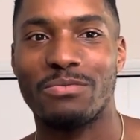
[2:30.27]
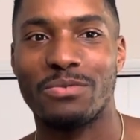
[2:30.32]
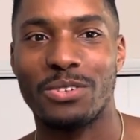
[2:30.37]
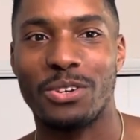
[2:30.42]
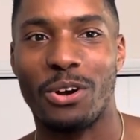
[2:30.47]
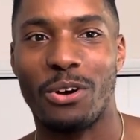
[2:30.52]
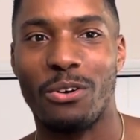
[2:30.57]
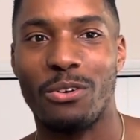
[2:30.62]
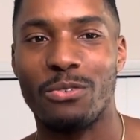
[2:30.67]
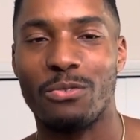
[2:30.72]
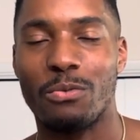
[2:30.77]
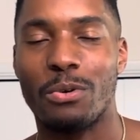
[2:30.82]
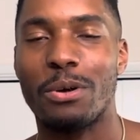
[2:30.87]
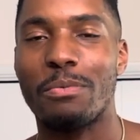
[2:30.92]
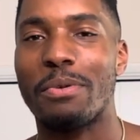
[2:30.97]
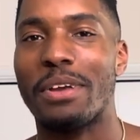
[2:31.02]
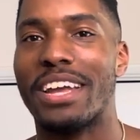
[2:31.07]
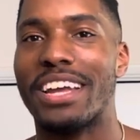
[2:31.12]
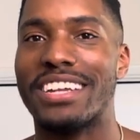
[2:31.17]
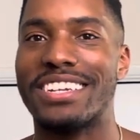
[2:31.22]
girls
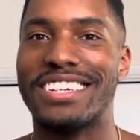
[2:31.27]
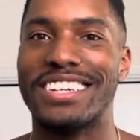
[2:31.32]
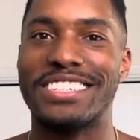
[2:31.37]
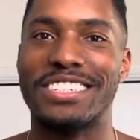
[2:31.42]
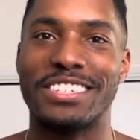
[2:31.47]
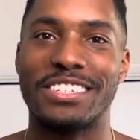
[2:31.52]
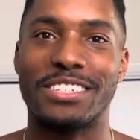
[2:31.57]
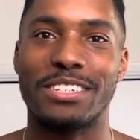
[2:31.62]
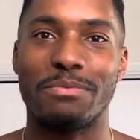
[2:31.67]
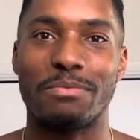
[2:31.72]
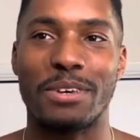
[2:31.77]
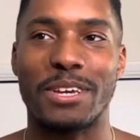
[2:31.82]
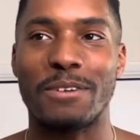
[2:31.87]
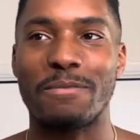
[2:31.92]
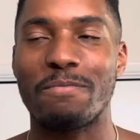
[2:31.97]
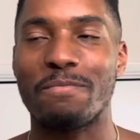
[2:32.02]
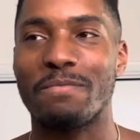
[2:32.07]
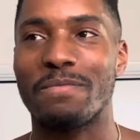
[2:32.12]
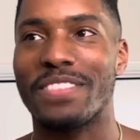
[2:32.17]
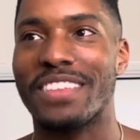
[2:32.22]
were paying attention to me.
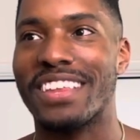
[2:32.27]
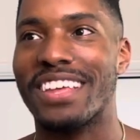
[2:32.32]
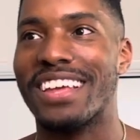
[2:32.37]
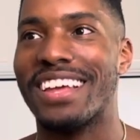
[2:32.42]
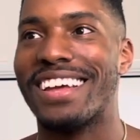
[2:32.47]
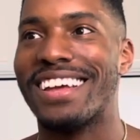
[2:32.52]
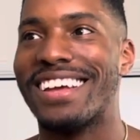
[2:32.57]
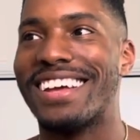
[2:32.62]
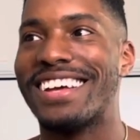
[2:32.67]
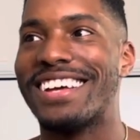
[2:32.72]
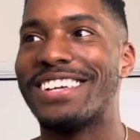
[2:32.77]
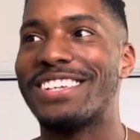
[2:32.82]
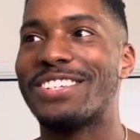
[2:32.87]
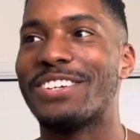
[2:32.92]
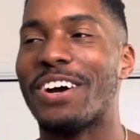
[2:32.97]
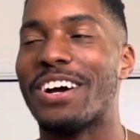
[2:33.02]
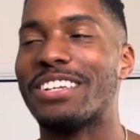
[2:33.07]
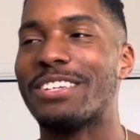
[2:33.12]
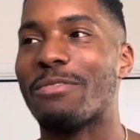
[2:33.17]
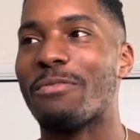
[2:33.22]
So
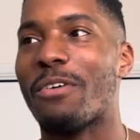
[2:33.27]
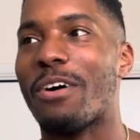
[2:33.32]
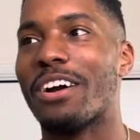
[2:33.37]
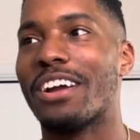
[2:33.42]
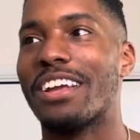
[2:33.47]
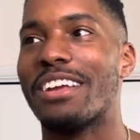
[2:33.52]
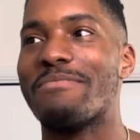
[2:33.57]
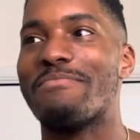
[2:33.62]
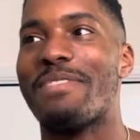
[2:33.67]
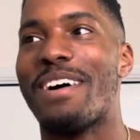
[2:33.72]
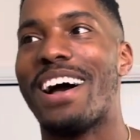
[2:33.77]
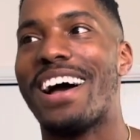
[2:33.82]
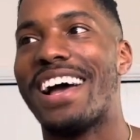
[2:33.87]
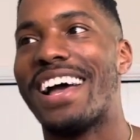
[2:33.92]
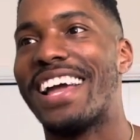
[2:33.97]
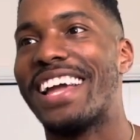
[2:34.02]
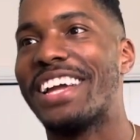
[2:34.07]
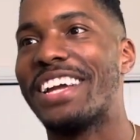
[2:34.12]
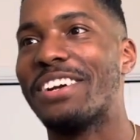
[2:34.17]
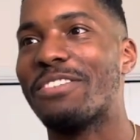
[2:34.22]
as I'm walking
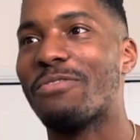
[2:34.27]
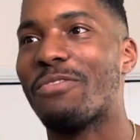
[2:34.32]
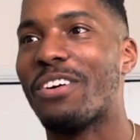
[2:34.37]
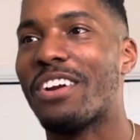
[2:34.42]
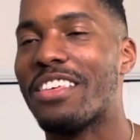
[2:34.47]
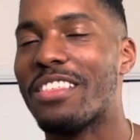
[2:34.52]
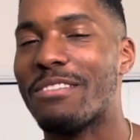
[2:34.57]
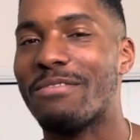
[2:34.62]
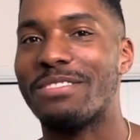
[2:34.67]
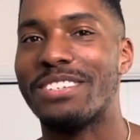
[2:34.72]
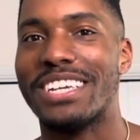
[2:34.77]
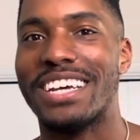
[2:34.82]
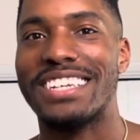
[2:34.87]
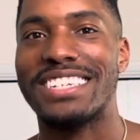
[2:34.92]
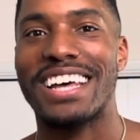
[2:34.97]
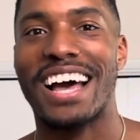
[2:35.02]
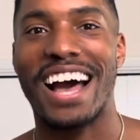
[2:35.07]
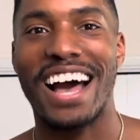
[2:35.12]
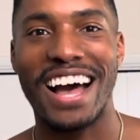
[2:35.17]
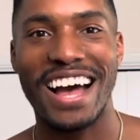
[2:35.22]
by, one of them says,
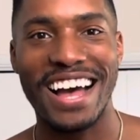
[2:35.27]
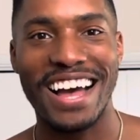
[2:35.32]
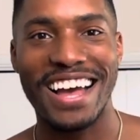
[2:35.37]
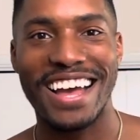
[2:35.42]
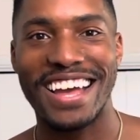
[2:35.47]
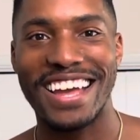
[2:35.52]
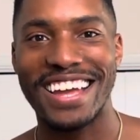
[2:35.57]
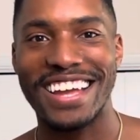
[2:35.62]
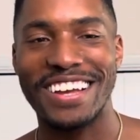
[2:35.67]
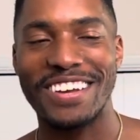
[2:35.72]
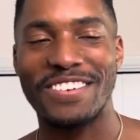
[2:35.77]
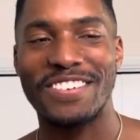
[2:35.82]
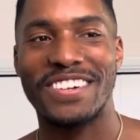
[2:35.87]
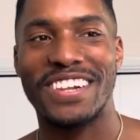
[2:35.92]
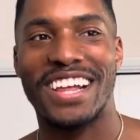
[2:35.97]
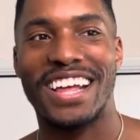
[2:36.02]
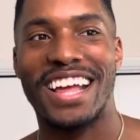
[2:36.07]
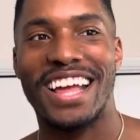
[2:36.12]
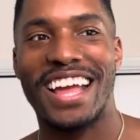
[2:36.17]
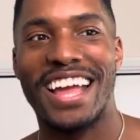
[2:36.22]
hi.
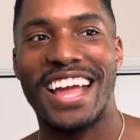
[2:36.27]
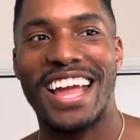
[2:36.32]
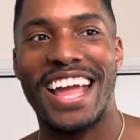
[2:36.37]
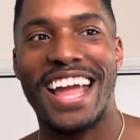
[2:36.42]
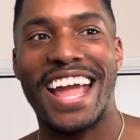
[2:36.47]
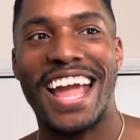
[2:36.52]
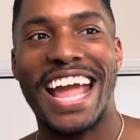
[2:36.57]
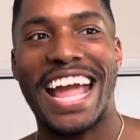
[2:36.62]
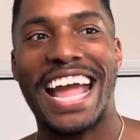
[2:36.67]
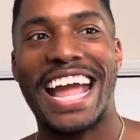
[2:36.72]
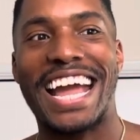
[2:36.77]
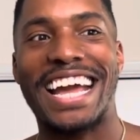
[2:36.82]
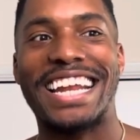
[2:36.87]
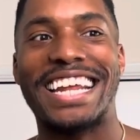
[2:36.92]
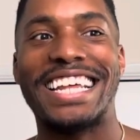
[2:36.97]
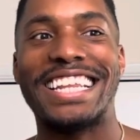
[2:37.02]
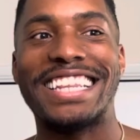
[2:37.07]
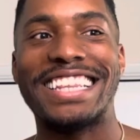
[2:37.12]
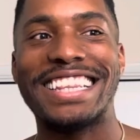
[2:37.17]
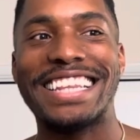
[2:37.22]
And
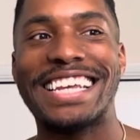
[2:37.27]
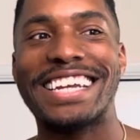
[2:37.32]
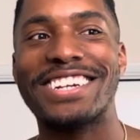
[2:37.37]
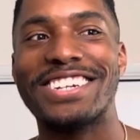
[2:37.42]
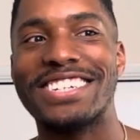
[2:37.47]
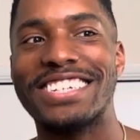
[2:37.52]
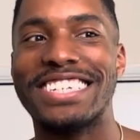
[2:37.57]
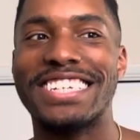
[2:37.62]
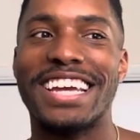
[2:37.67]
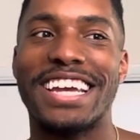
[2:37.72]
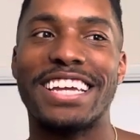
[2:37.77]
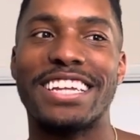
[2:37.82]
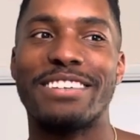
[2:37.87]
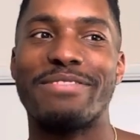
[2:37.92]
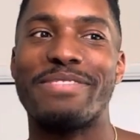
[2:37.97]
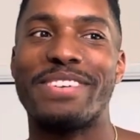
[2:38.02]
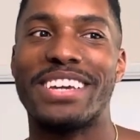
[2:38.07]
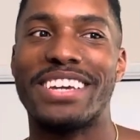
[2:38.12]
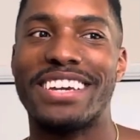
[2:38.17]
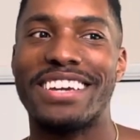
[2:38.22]
it literally takes
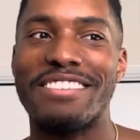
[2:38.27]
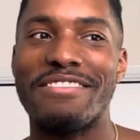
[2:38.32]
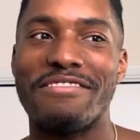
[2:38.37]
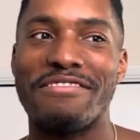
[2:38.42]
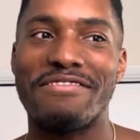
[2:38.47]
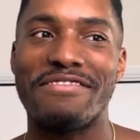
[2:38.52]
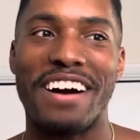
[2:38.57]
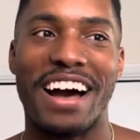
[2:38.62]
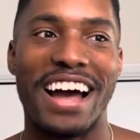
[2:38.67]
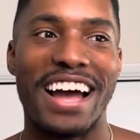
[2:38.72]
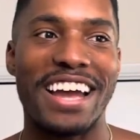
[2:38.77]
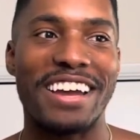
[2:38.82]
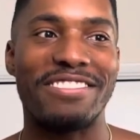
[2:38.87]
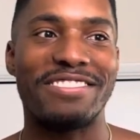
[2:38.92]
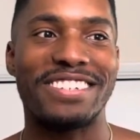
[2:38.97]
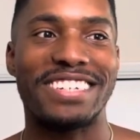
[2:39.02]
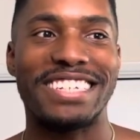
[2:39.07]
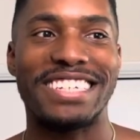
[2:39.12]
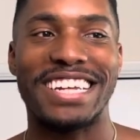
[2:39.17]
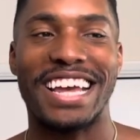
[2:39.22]
me five
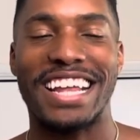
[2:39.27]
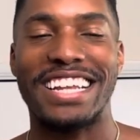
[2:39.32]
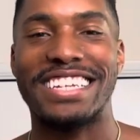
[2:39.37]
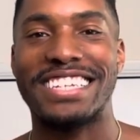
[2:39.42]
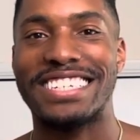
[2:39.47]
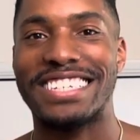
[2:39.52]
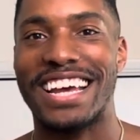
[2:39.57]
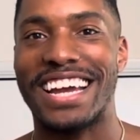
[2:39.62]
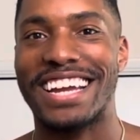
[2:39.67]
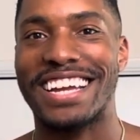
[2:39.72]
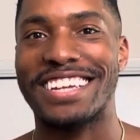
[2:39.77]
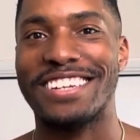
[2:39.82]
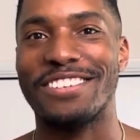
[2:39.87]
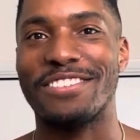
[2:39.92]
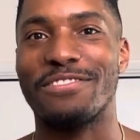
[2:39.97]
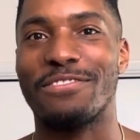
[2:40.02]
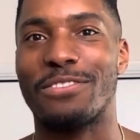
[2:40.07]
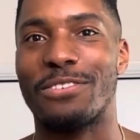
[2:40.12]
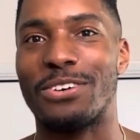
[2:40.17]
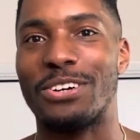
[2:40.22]
to 10 seconds
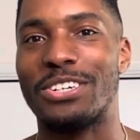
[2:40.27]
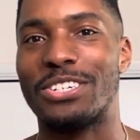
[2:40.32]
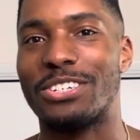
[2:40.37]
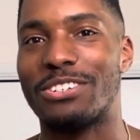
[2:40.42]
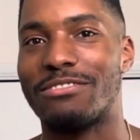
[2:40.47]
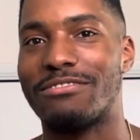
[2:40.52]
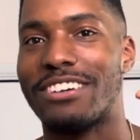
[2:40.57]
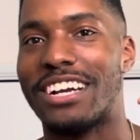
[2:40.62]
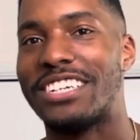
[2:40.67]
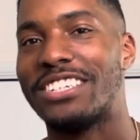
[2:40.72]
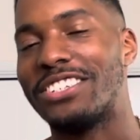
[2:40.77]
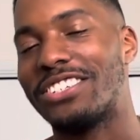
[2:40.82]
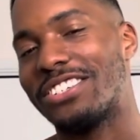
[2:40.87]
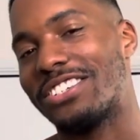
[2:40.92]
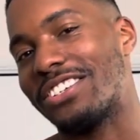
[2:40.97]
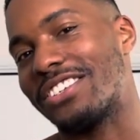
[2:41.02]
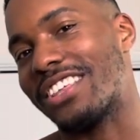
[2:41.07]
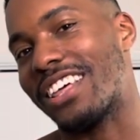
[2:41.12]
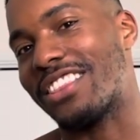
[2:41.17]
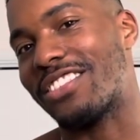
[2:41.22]
for it to
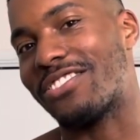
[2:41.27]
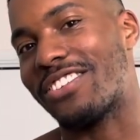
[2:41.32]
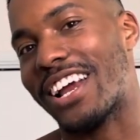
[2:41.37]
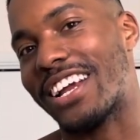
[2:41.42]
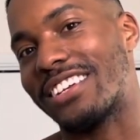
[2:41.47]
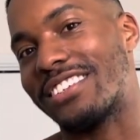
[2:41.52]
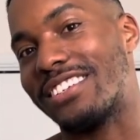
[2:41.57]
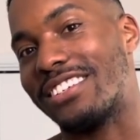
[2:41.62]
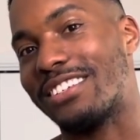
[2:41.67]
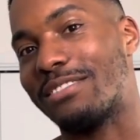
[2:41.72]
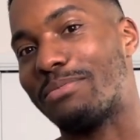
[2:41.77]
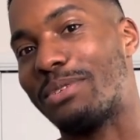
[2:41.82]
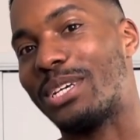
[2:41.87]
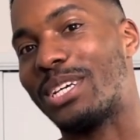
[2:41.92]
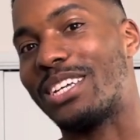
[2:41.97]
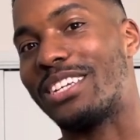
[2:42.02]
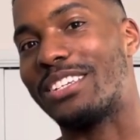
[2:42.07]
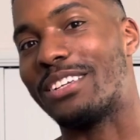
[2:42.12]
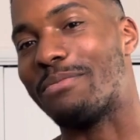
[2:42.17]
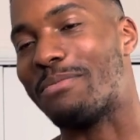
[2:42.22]
register that they're actually
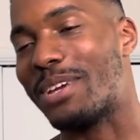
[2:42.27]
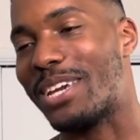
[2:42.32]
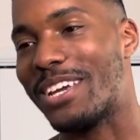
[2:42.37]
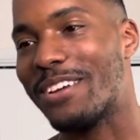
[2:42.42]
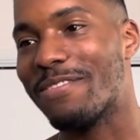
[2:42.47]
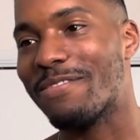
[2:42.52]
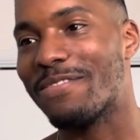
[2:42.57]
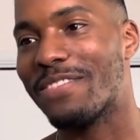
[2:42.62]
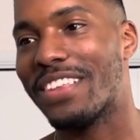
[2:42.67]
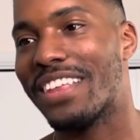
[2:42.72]
speaking to me.